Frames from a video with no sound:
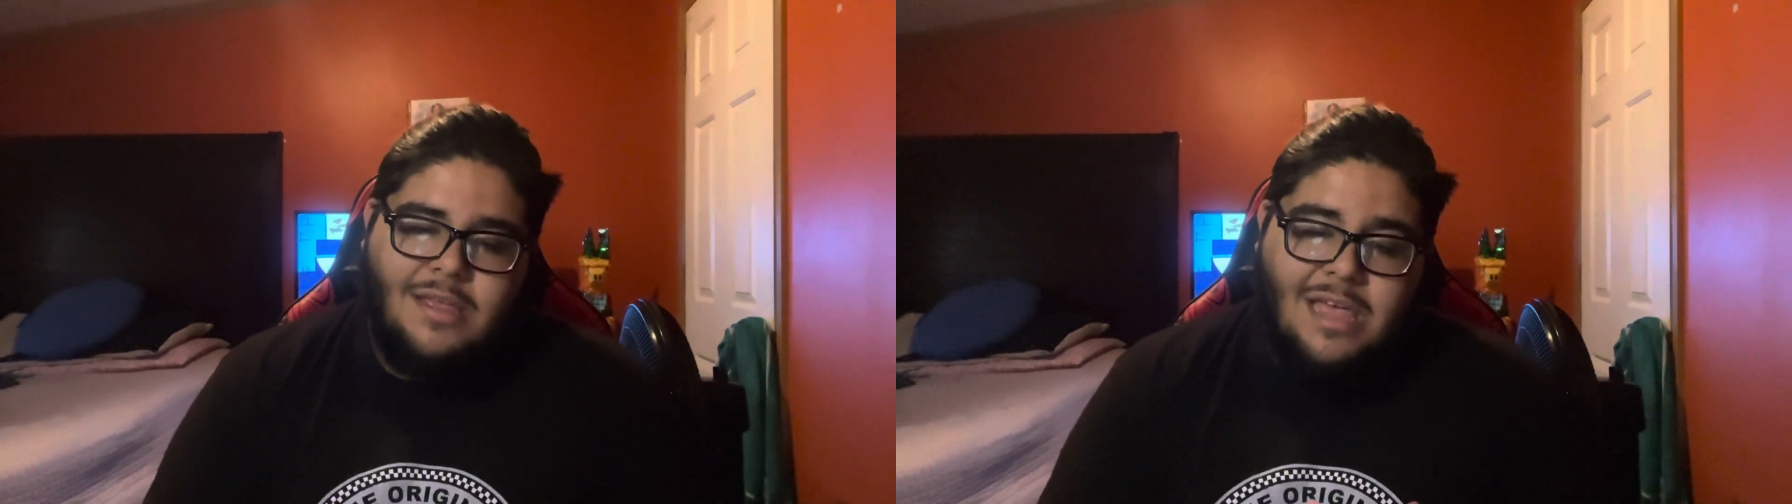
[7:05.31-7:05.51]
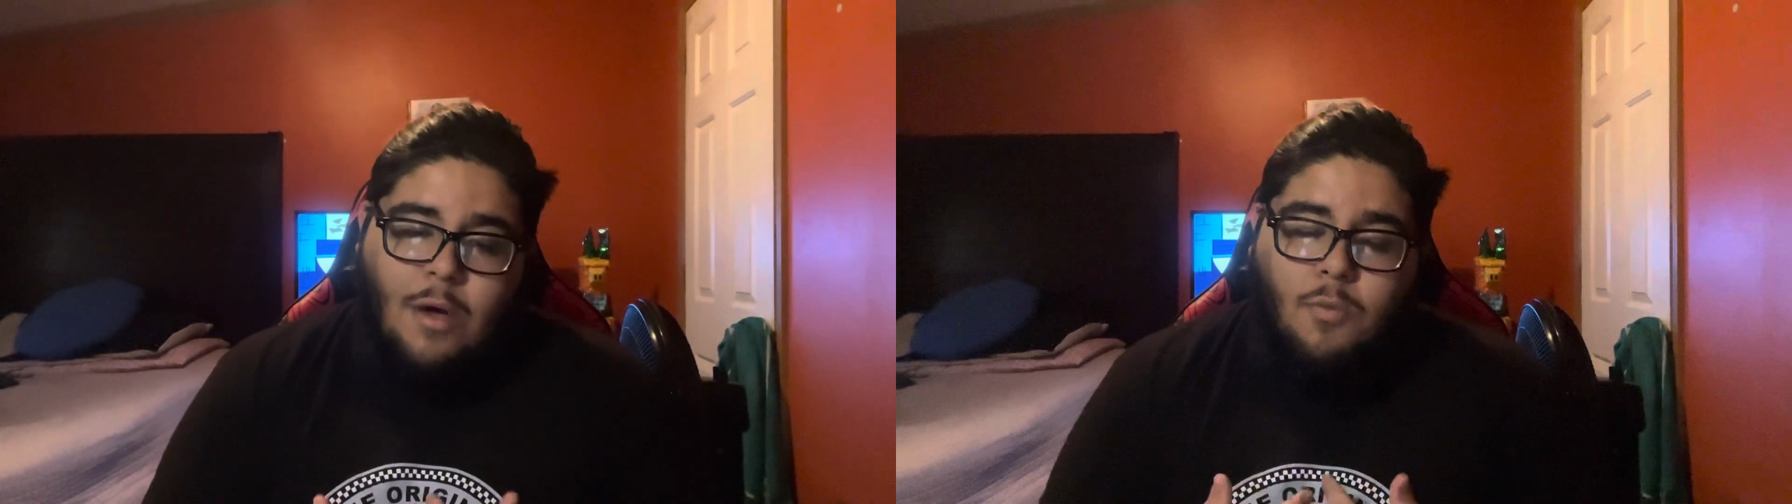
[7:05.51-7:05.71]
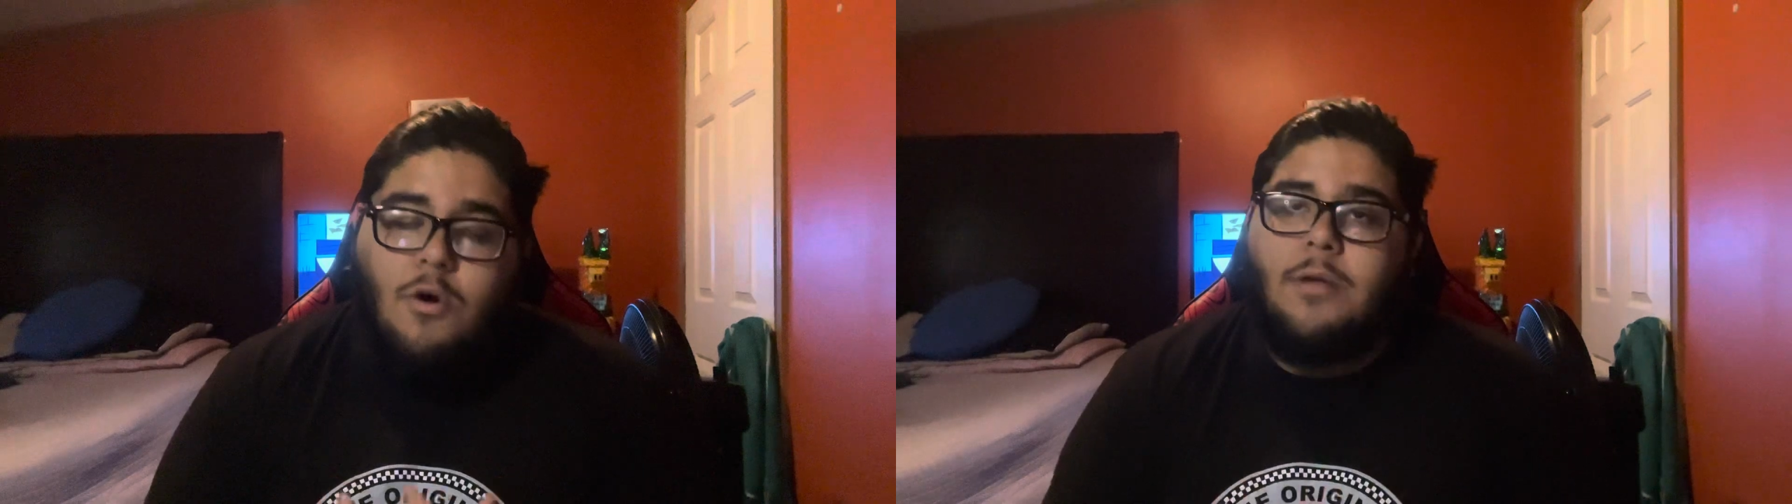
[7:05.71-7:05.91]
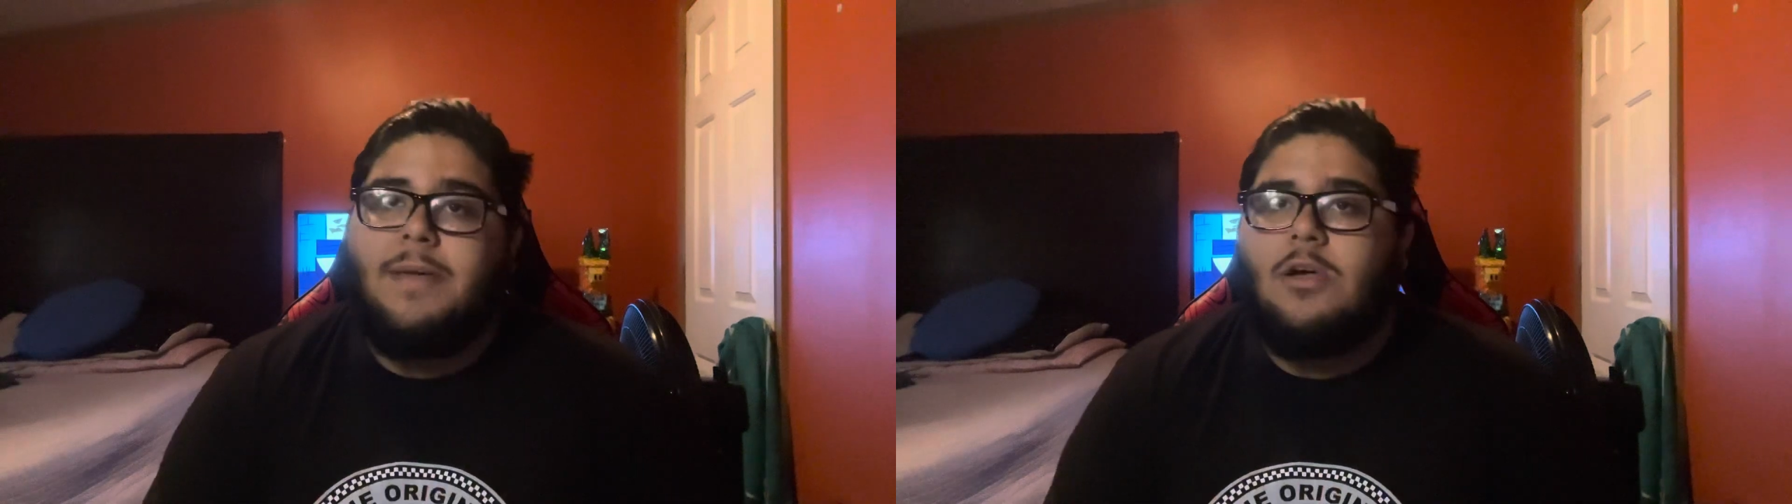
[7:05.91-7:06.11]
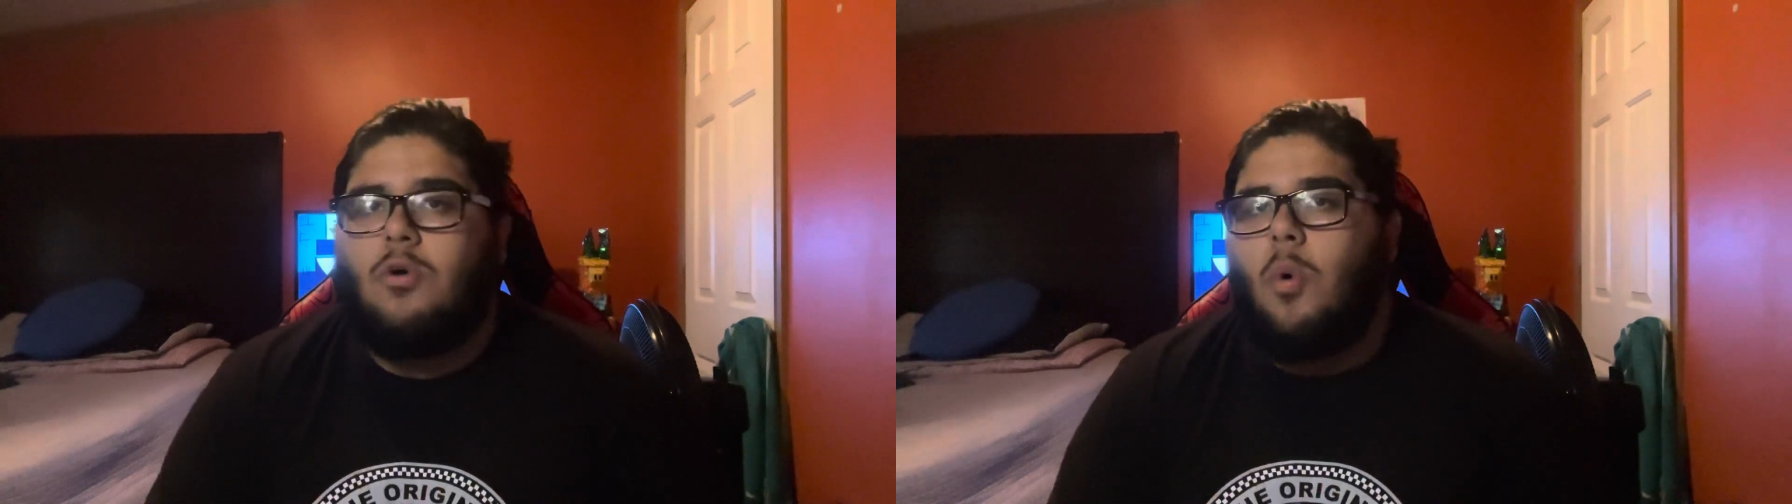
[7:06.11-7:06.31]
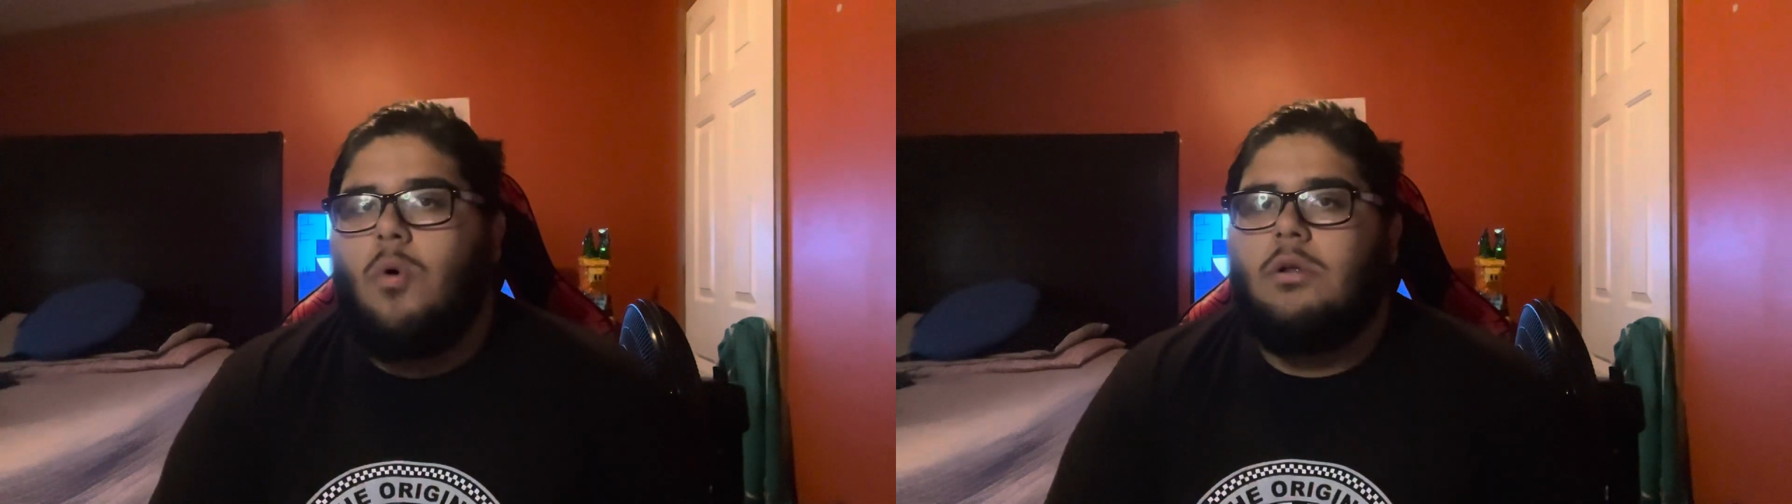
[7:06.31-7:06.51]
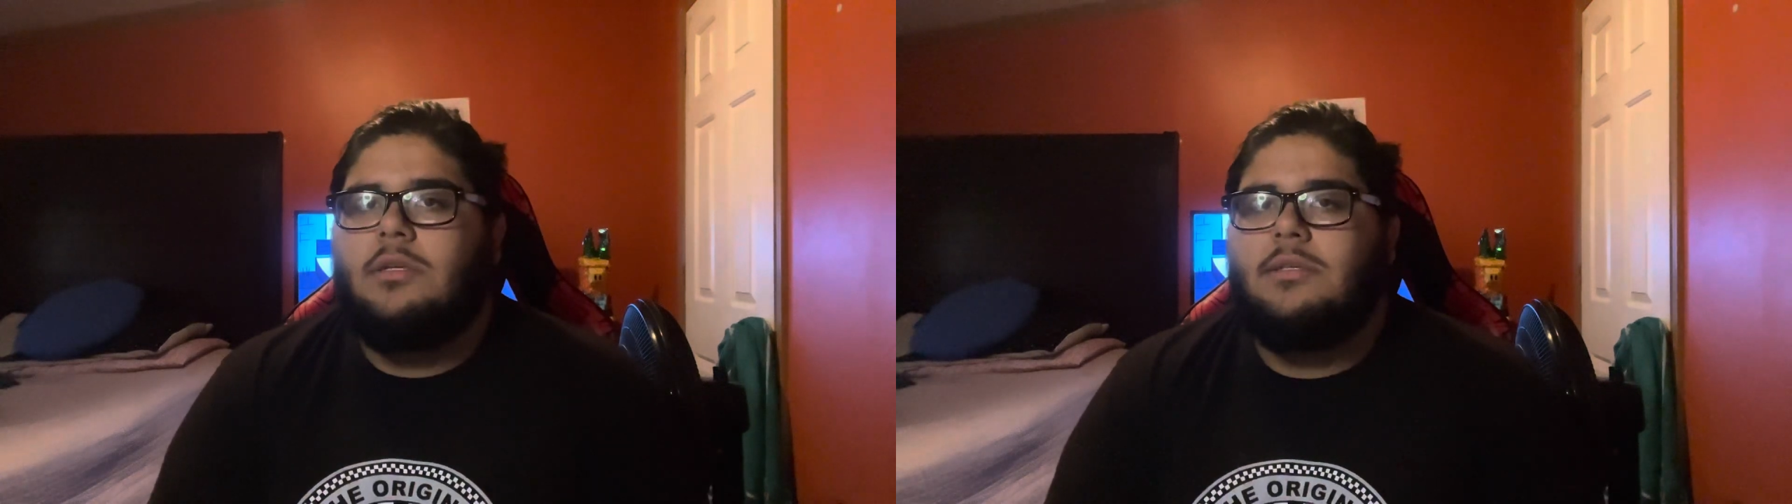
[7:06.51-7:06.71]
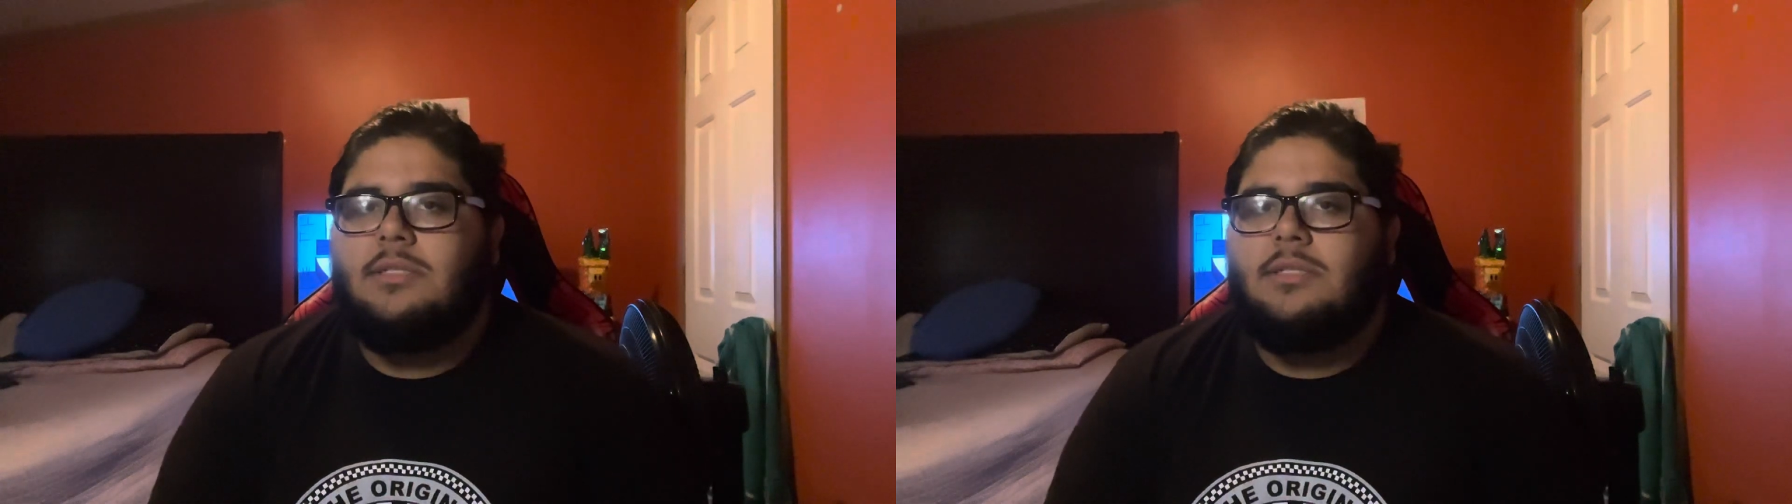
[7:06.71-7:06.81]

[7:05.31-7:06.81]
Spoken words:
it would be cool